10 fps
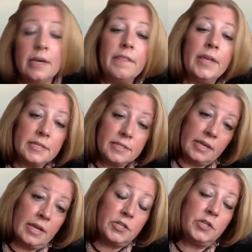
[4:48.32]
Thanks
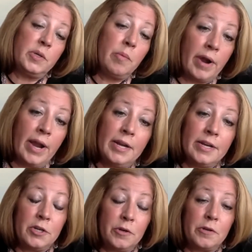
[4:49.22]
again to you, Bryan. I
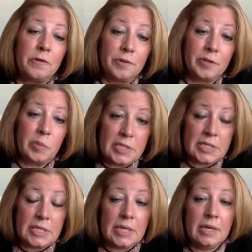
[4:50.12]
know that you're really
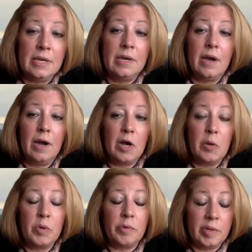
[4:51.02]
busy.
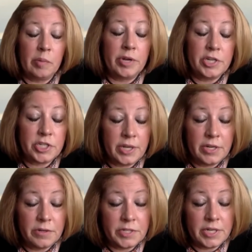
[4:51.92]
We really appreciate
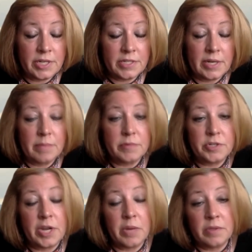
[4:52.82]
you taking time to
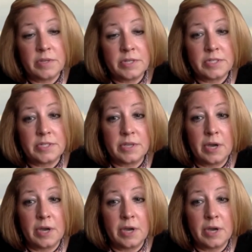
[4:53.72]
chat with us.